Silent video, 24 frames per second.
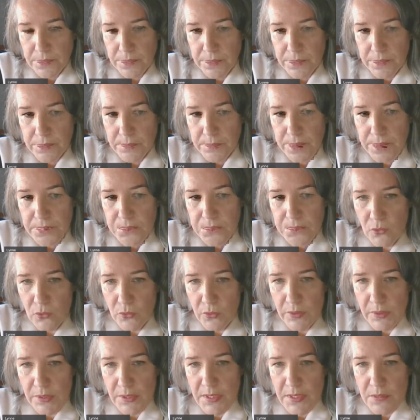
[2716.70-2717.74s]
I
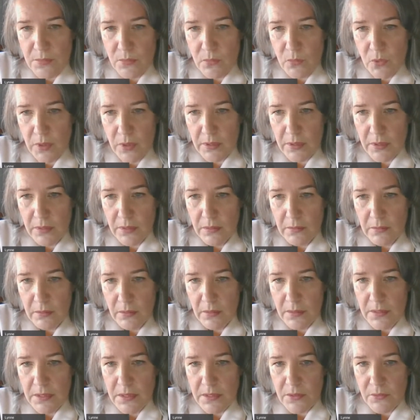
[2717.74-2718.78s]
know there's some work
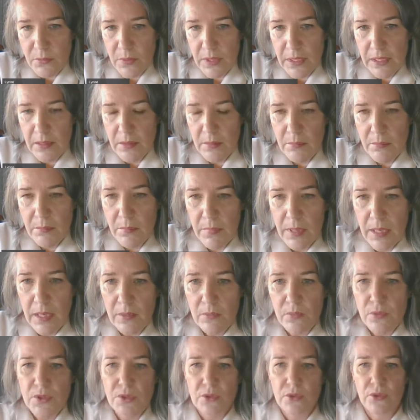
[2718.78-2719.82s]
underway.
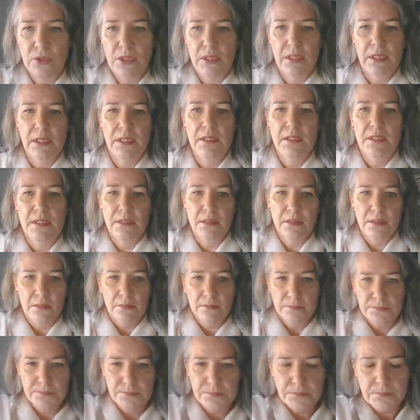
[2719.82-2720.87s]
Matt was looking into
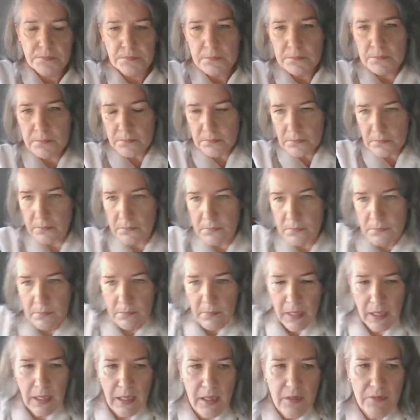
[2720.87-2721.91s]

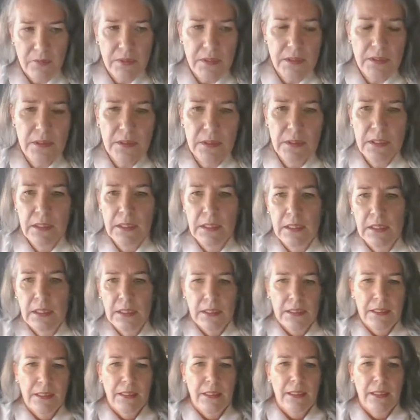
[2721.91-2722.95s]
having
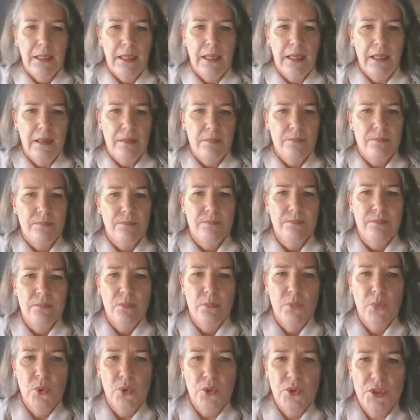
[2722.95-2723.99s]

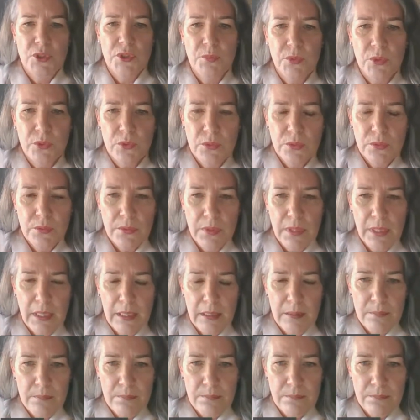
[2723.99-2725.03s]
portable
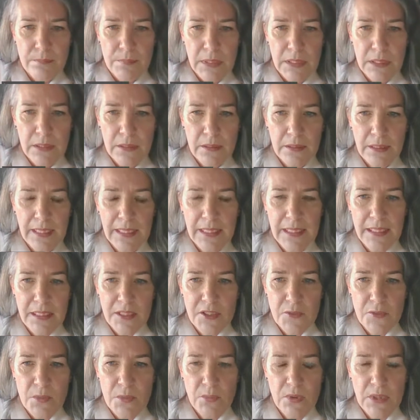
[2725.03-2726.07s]

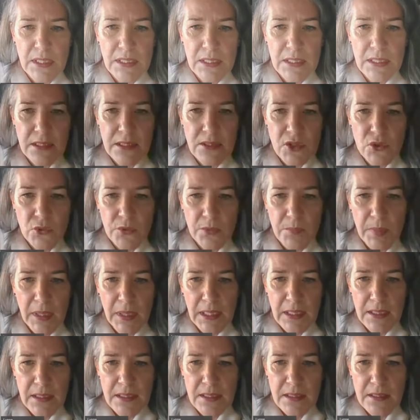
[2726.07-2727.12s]
areas where we could store
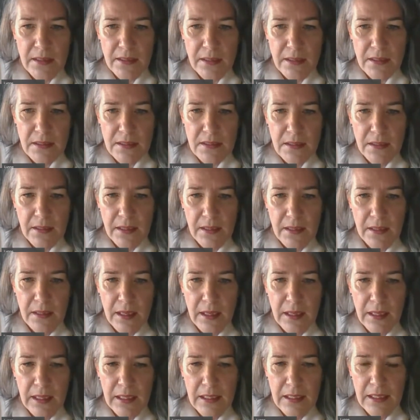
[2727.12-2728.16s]
bikes and things like that.
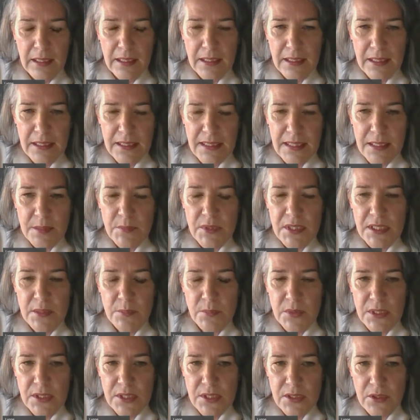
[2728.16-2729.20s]
It seems to have
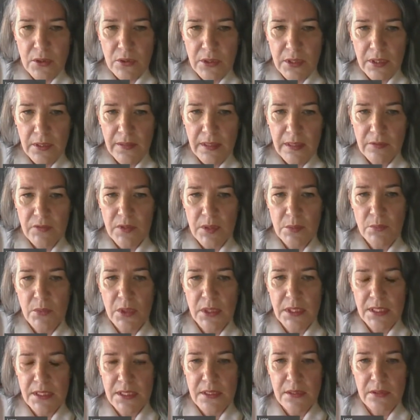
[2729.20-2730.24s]
been stuck. They've got
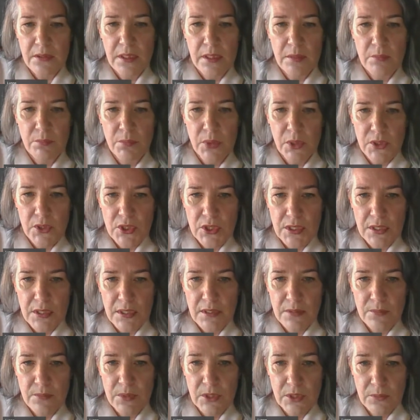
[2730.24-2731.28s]
money stuck in
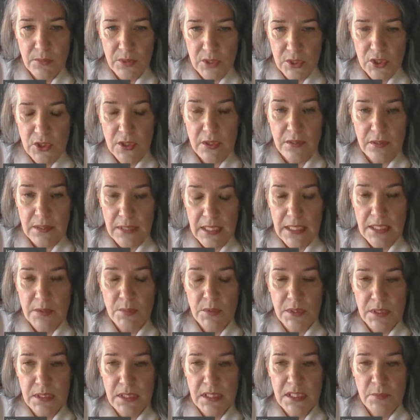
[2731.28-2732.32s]
budgets, which they're
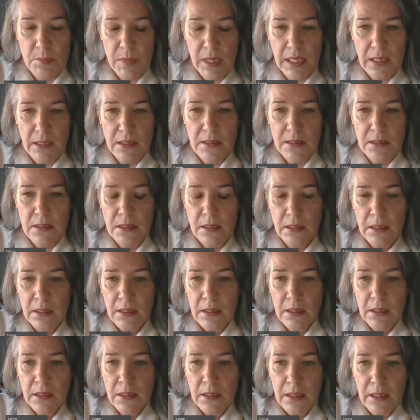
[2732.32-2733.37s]
desperate to spend.
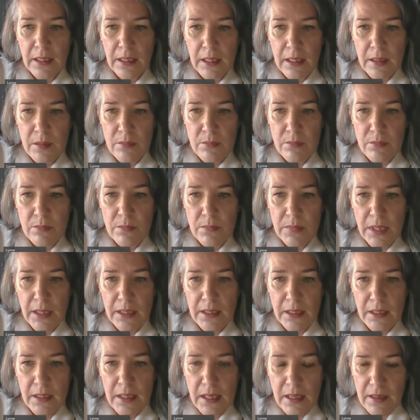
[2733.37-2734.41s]
And
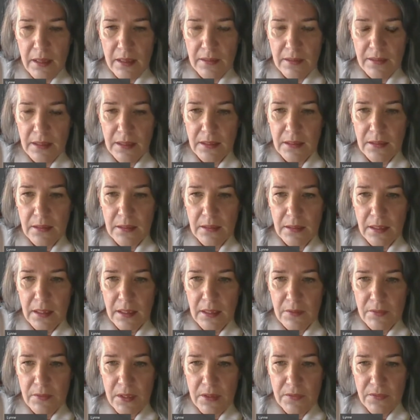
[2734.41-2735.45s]
I think
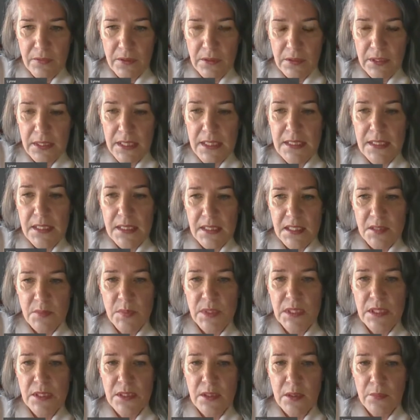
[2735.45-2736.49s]
if unless that's
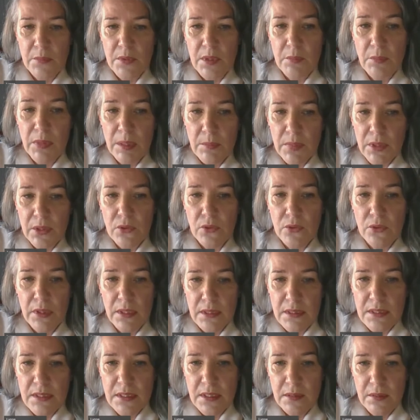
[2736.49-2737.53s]
speeded up, there might be
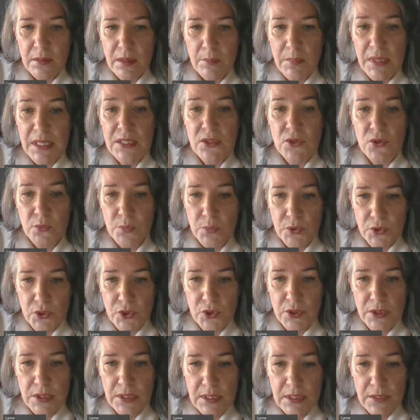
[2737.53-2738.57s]
a missed
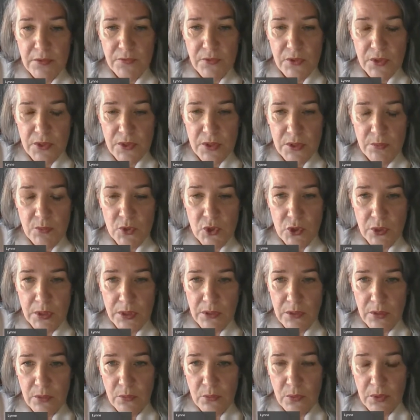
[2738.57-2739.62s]
opportunity for some
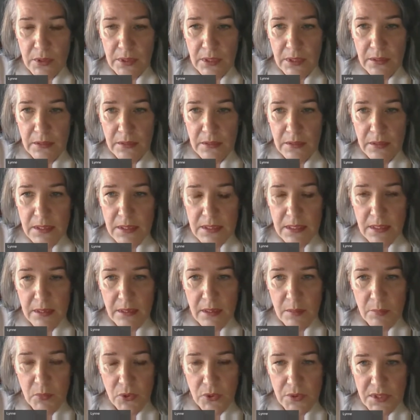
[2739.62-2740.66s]
joined up working. Is that
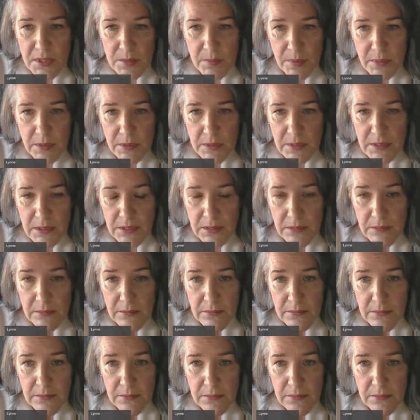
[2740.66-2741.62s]
a possibility?